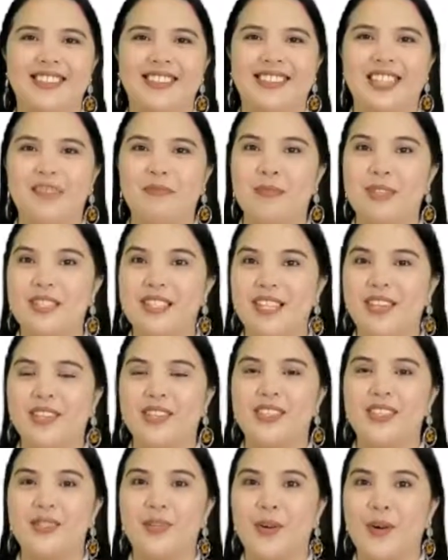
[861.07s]
Let me see
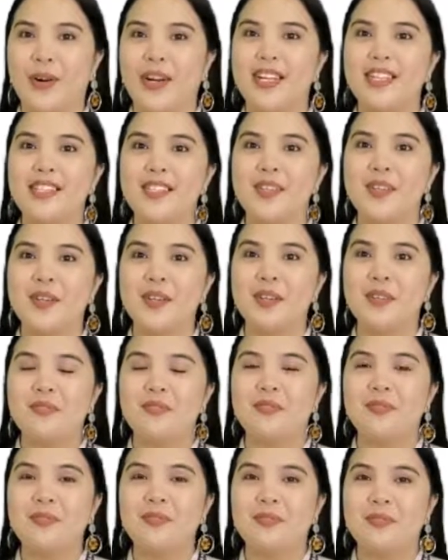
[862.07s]
your scores.
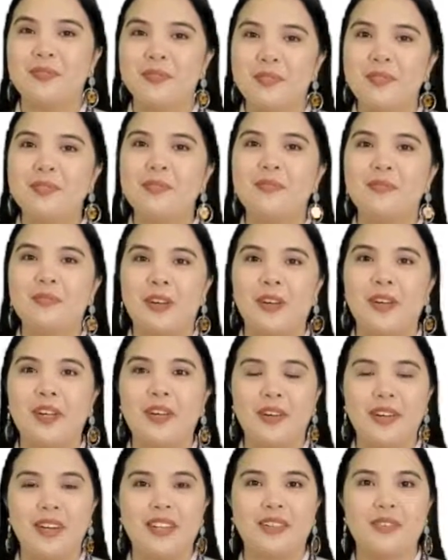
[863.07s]
Very
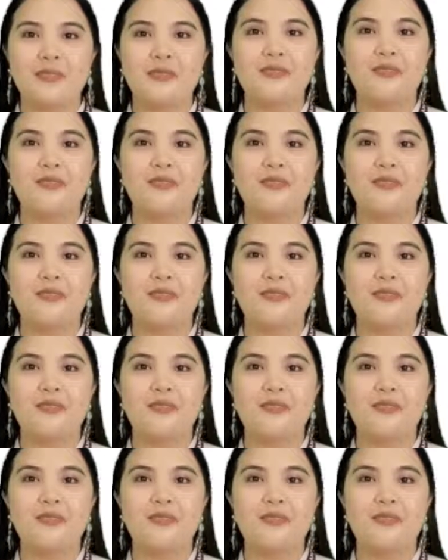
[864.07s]
good.